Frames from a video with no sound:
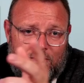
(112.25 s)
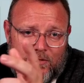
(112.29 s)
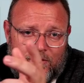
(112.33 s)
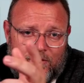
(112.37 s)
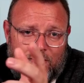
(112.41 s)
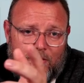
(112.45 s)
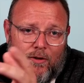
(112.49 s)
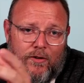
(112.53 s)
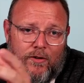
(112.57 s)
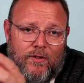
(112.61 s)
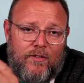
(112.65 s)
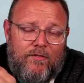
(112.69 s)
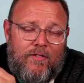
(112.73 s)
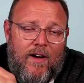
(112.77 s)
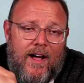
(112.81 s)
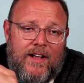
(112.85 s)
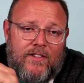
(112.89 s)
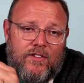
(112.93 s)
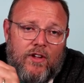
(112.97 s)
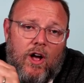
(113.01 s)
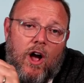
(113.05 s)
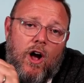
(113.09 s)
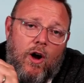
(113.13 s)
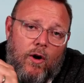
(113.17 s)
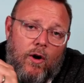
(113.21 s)
is you know
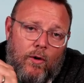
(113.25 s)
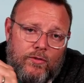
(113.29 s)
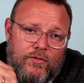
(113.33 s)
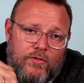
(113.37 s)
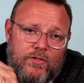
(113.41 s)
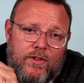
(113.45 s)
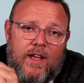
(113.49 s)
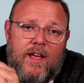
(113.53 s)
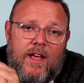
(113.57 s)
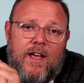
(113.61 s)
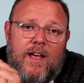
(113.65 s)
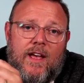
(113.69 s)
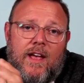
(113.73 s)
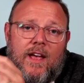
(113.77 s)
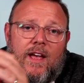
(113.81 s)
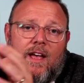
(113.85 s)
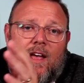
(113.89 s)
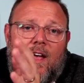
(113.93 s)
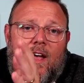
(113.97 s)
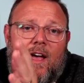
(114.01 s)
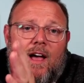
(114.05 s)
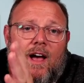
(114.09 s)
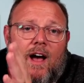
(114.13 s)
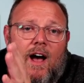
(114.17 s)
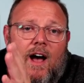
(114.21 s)
defines a host.
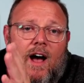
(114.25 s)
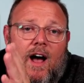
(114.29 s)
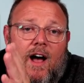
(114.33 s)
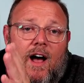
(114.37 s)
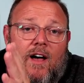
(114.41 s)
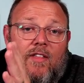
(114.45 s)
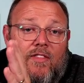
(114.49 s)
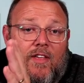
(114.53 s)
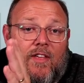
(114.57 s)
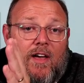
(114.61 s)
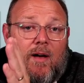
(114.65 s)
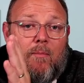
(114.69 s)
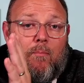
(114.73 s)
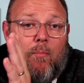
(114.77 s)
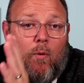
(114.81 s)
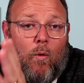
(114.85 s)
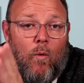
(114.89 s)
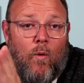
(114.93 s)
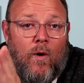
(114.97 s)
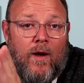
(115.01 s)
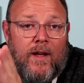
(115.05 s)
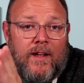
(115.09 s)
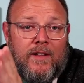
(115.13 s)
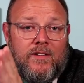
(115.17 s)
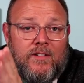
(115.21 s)
Uh, that
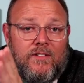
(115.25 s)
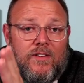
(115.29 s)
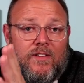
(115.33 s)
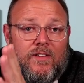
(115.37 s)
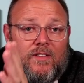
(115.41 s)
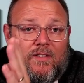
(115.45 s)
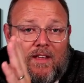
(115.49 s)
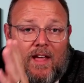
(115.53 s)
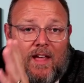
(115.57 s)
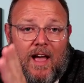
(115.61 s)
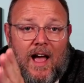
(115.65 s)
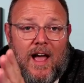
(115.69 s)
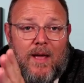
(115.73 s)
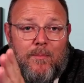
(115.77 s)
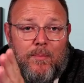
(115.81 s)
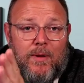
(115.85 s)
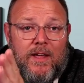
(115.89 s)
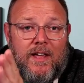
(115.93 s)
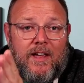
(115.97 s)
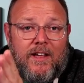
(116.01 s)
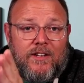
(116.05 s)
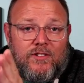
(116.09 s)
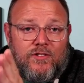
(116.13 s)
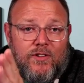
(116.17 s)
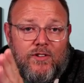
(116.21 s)
points the
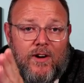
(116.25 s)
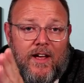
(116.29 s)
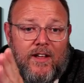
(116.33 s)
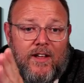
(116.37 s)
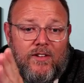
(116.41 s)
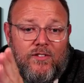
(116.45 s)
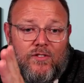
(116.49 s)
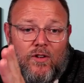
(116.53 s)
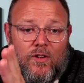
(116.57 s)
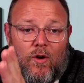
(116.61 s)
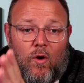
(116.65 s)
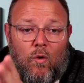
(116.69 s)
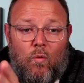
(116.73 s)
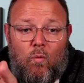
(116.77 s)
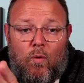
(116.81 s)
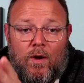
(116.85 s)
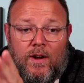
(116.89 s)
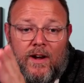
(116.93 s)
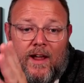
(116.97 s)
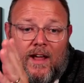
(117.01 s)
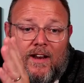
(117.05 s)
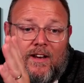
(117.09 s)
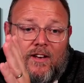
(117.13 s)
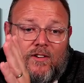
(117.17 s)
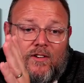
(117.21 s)
IP address, so
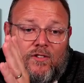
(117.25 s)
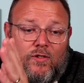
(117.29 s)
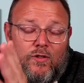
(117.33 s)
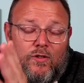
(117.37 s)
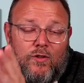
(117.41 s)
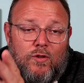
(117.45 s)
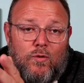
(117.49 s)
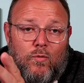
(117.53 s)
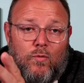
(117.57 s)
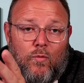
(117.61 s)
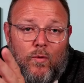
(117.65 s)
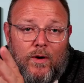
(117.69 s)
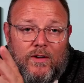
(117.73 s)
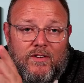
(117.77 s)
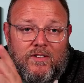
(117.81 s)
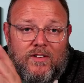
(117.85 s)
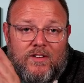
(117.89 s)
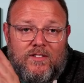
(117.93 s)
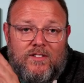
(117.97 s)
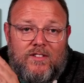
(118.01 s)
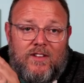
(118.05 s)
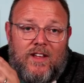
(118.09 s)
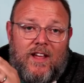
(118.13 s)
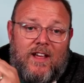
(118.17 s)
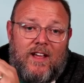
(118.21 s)

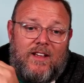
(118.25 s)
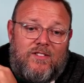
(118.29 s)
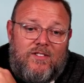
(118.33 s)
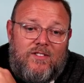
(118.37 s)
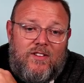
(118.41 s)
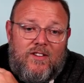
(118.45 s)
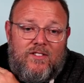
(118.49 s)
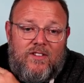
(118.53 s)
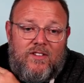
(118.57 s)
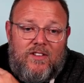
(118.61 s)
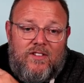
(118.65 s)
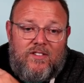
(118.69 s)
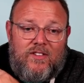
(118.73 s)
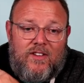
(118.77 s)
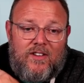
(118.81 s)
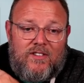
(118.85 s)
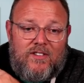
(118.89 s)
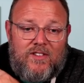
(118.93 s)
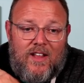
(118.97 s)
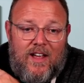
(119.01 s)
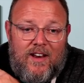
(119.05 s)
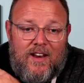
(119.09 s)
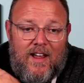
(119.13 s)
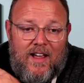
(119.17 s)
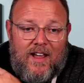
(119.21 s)

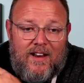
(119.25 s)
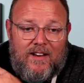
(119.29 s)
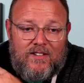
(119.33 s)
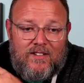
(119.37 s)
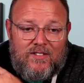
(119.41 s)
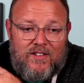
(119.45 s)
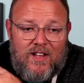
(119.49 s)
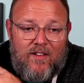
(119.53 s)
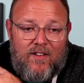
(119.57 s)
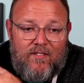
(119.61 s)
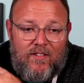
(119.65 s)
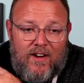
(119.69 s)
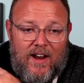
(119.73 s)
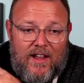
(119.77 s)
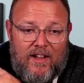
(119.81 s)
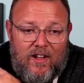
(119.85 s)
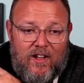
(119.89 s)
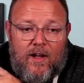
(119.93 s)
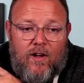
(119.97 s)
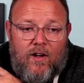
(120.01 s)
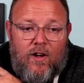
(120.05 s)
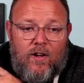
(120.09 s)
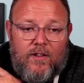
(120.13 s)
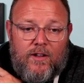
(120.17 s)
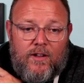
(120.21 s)
192.168.66.97. I,
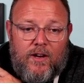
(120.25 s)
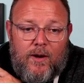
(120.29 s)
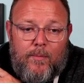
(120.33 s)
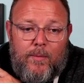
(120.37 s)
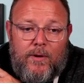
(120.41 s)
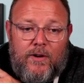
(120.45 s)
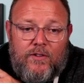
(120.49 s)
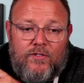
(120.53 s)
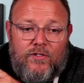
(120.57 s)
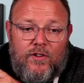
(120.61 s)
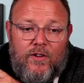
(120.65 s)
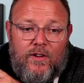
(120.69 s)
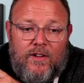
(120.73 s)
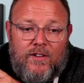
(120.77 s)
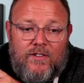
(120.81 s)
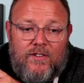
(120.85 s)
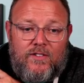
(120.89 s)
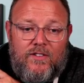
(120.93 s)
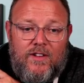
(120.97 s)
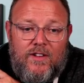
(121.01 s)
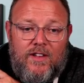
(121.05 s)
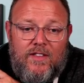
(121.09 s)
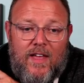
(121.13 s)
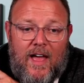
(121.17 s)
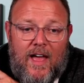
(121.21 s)
I called it up here so you could
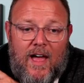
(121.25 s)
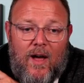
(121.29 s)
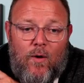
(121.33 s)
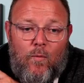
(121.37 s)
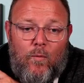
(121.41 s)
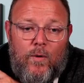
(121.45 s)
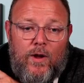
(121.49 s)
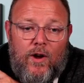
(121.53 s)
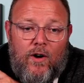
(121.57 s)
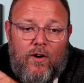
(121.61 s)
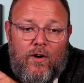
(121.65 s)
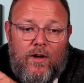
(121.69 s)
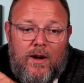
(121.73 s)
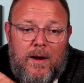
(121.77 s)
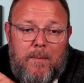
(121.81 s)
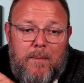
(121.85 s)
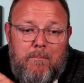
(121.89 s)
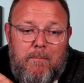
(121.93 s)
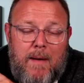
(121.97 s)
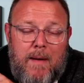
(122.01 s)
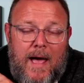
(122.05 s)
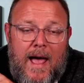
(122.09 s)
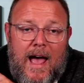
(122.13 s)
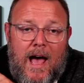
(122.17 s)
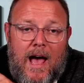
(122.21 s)
see that. We are going to
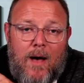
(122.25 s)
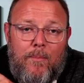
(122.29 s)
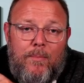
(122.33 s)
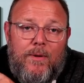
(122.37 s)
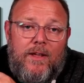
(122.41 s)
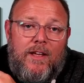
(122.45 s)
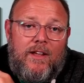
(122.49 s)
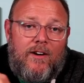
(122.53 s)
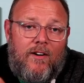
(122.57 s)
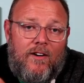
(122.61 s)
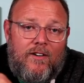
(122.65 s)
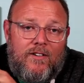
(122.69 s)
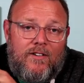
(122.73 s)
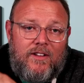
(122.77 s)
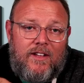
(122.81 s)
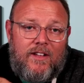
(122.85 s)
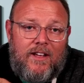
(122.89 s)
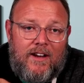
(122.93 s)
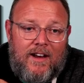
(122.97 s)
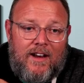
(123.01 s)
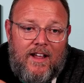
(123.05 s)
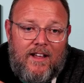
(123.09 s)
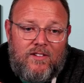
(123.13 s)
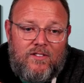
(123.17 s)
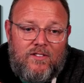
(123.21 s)
map in
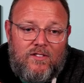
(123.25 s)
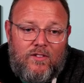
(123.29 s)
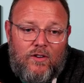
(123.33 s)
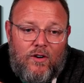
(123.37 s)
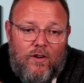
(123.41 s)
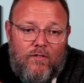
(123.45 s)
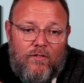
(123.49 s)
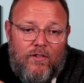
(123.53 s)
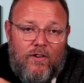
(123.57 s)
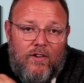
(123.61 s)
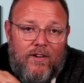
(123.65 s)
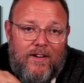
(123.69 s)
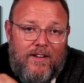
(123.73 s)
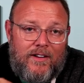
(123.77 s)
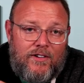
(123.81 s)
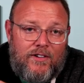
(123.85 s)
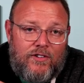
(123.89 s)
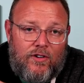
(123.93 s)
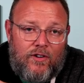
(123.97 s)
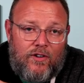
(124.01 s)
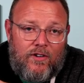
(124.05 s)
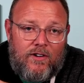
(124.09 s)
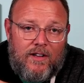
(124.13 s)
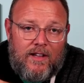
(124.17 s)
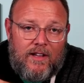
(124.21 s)
DNS server
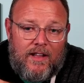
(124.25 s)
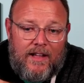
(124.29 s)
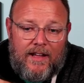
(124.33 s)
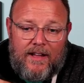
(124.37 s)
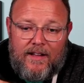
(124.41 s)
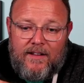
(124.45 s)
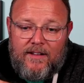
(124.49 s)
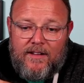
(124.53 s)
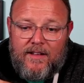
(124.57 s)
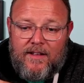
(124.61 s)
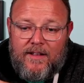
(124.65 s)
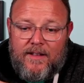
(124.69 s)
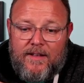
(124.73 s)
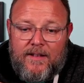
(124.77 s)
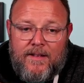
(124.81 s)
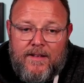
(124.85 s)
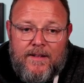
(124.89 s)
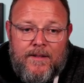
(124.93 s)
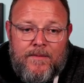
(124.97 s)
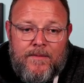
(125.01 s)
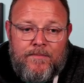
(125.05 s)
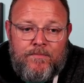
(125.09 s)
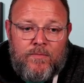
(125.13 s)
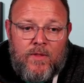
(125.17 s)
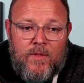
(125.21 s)
internally
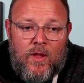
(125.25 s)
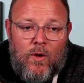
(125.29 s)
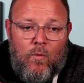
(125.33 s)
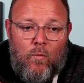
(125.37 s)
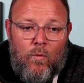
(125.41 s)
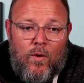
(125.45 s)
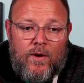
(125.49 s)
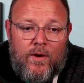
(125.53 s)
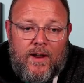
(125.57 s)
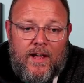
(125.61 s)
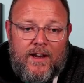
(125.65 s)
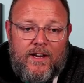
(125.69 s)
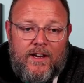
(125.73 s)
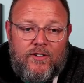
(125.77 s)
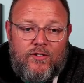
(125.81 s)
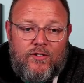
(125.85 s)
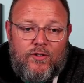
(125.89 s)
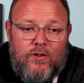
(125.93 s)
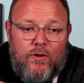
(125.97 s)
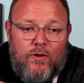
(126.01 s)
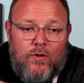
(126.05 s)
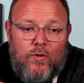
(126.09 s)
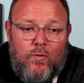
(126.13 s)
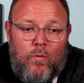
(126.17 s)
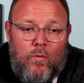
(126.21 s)

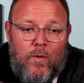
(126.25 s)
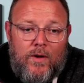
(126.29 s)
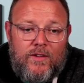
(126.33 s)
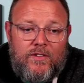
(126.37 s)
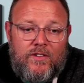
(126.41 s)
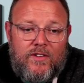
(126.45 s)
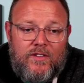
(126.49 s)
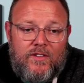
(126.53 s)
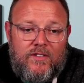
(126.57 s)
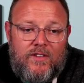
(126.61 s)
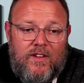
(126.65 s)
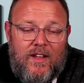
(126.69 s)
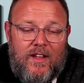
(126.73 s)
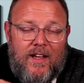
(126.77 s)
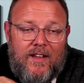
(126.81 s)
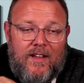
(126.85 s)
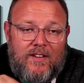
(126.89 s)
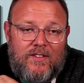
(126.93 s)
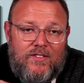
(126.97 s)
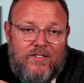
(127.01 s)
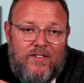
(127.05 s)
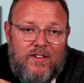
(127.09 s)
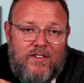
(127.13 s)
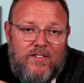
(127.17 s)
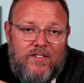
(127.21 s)

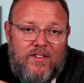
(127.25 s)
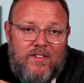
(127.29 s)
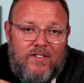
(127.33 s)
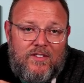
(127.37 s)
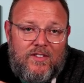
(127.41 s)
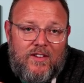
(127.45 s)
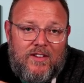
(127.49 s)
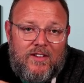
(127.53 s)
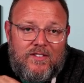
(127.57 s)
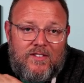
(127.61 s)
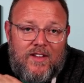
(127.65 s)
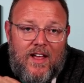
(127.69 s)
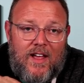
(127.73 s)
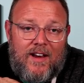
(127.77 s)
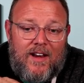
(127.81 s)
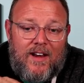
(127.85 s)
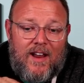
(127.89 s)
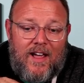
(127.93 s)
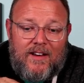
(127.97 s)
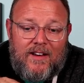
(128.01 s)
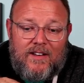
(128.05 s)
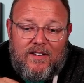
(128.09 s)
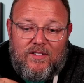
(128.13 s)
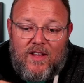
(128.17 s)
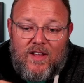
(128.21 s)

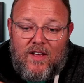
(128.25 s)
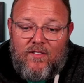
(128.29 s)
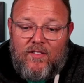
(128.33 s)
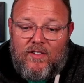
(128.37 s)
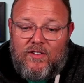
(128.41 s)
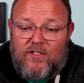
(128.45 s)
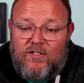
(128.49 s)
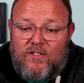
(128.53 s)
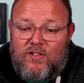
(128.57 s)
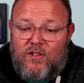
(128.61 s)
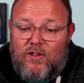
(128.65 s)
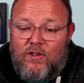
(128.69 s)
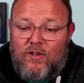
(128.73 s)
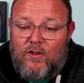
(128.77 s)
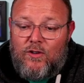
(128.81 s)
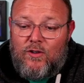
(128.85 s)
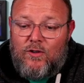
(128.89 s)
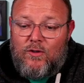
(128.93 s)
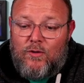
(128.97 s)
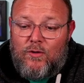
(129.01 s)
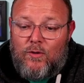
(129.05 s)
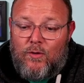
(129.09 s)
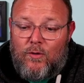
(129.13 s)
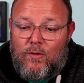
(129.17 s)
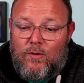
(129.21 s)
192.168.66.97
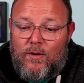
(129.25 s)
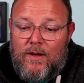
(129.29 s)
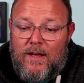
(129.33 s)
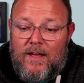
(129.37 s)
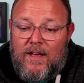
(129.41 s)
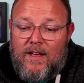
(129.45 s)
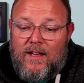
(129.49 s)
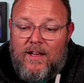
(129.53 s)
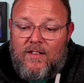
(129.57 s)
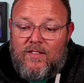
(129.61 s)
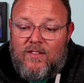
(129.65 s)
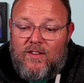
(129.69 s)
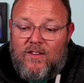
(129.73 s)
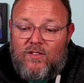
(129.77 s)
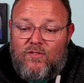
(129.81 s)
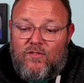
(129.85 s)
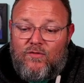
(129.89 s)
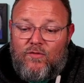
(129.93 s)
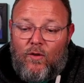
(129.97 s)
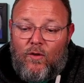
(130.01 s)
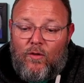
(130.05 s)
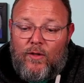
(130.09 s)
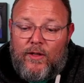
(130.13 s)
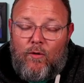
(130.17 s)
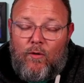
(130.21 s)
to this
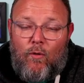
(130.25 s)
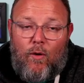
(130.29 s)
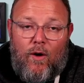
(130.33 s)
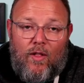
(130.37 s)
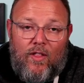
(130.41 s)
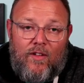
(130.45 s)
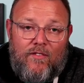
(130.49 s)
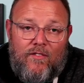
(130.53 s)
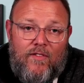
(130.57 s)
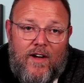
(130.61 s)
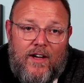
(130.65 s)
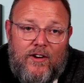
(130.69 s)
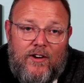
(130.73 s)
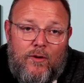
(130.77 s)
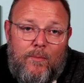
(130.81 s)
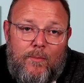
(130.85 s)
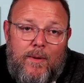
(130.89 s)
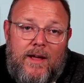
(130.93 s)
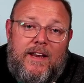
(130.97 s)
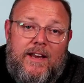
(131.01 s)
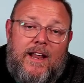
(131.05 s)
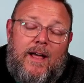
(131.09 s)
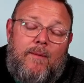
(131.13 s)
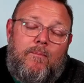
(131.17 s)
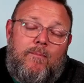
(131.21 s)
fully qualified
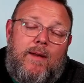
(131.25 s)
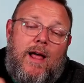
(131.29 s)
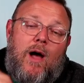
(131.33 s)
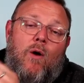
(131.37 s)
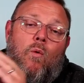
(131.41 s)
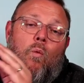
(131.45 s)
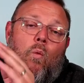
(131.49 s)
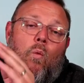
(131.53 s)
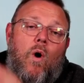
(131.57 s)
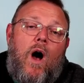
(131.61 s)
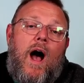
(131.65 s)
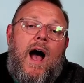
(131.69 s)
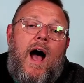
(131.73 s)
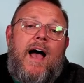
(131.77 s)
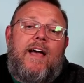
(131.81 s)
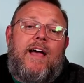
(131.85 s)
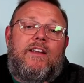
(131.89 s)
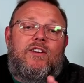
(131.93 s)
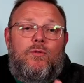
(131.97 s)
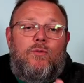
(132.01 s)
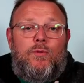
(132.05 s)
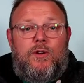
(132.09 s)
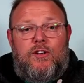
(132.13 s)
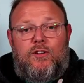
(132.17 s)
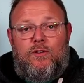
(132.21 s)
domain name. Now, why
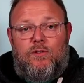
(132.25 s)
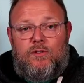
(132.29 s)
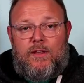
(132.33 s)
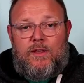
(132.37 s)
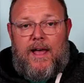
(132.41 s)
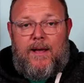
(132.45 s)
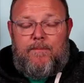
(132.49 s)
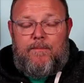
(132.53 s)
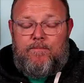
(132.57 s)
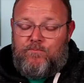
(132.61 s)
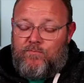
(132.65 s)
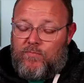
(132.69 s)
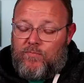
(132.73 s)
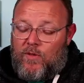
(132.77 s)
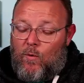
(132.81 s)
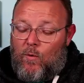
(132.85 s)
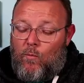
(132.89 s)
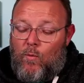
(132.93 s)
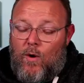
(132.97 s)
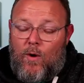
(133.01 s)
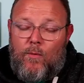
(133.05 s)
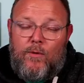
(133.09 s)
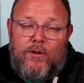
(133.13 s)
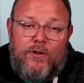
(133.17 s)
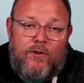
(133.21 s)
do we do that?
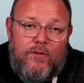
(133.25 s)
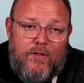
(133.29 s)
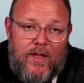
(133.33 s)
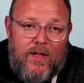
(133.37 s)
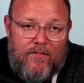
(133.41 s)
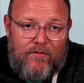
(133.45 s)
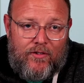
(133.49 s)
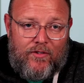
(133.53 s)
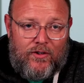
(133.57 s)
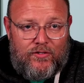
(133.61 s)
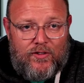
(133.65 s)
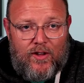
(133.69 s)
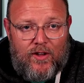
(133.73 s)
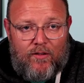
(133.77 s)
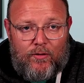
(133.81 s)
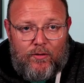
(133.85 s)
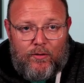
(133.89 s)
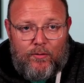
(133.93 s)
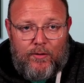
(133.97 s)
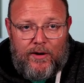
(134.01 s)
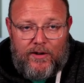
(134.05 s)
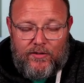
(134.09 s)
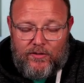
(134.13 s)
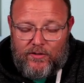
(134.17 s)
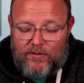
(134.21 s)
Well, we do that for
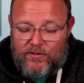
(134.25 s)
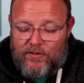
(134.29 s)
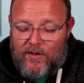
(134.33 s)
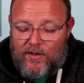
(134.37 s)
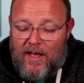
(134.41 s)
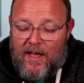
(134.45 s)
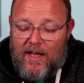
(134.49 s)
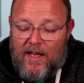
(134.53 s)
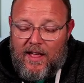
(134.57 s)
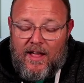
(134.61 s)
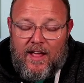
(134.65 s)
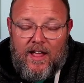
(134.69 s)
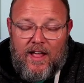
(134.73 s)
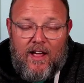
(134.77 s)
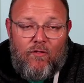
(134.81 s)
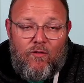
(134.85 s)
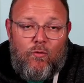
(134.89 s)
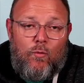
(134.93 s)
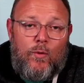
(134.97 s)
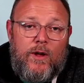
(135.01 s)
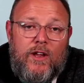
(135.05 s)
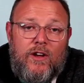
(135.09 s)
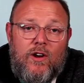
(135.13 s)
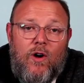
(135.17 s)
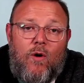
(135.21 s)
several reasons. If
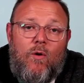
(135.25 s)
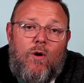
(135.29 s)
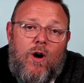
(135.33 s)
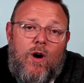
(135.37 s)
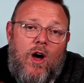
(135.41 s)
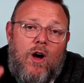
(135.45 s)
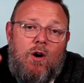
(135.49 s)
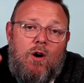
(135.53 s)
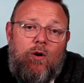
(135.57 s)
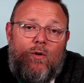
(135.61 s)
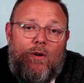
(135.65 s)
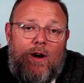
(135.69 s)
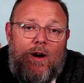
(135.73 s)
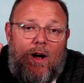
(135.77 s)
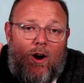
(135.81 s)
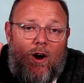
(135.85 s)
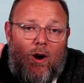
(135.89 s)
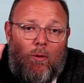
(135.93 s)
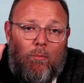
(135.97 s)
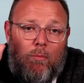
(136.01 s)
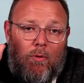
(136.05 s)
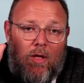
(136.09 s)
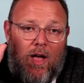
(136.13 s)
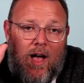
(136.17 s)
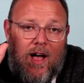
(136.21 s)
we don't own
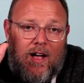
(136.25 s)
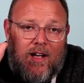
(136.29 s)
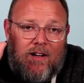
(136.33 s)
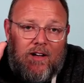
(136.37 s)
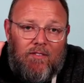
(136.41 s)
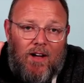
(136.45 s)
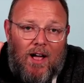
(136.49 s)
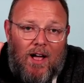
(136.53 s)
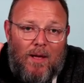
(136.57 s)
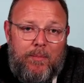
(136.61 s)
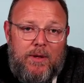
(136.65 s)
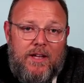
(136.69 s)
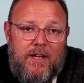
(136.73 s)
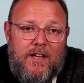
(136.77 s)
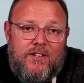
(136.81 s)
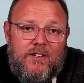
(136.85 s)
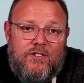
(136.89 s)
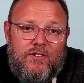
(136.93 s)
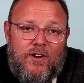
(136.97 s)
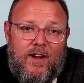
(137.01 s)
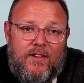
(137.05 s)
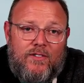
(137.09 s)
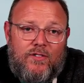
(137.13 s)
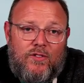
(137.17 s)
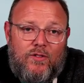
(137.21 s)
our block of IP
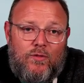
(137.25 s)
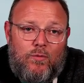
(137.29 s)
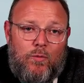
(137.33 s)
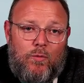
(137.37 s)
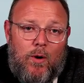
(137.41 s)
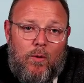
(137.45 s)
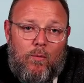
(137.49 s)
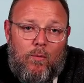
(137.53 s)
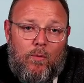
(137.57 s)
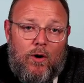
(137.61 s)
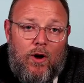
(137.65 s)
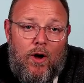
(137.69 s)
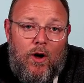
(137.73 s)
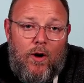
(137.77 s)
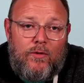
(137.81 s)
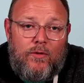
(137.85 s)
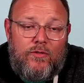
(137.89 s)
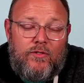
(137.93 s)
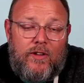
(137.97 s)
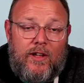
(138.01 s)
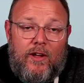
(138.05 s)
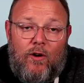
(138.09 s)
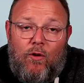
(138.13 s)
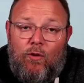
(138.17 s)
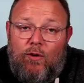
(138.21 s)
addresses where we're
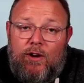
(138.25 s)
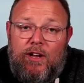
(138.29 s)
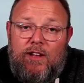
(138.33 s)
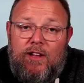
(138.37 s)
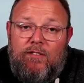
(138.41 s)
hosting, or